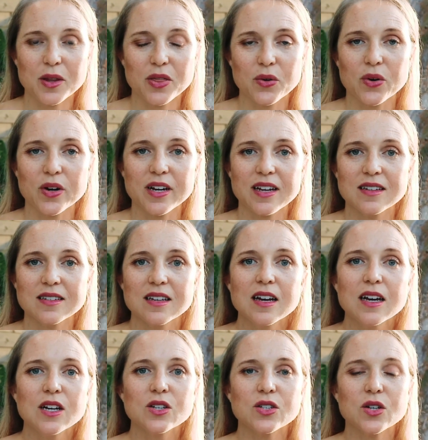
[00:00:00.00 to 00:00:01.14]
authorities.
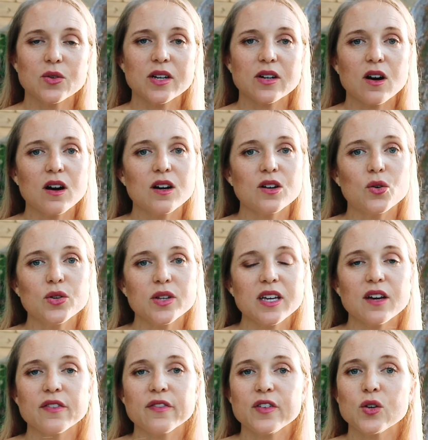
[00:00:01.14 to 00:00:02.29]
So there are only
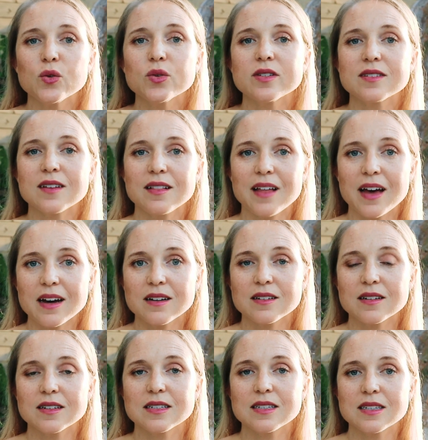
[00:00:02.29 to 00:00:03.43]
a few select
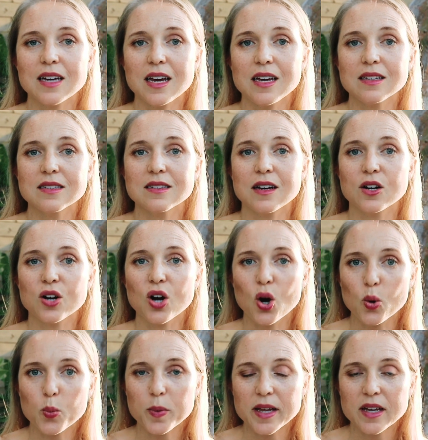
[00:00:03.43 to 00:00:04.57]
sites that are
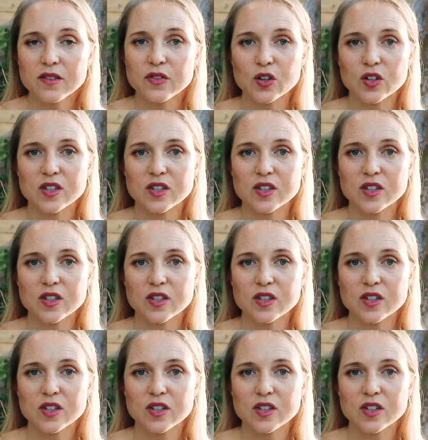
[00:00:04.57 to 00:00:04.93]
open for